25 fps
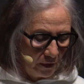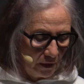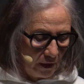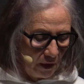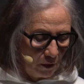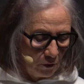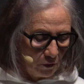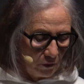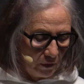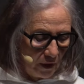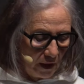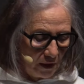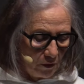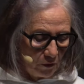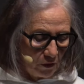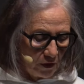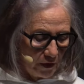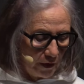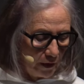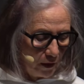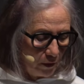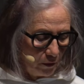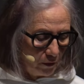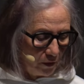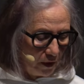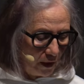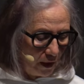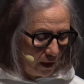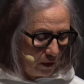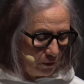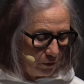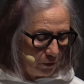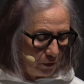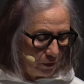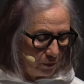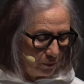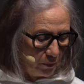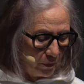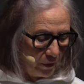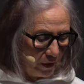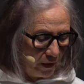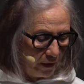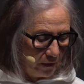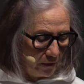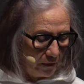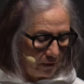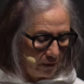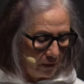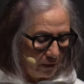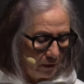Now try to slow down your
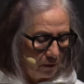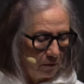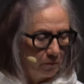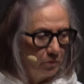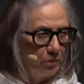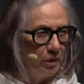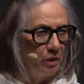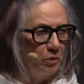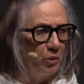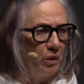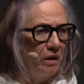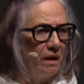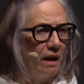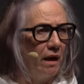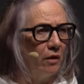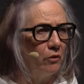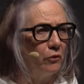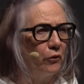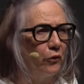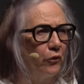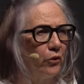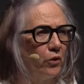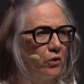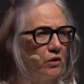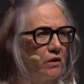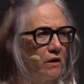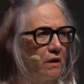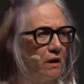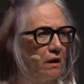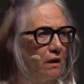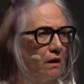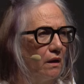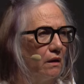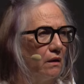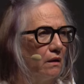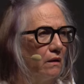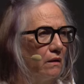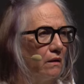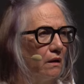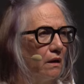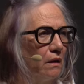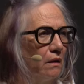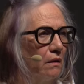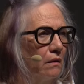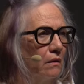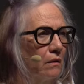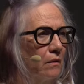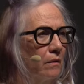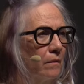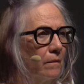breaths, but without forcing
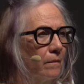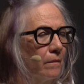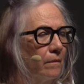anything.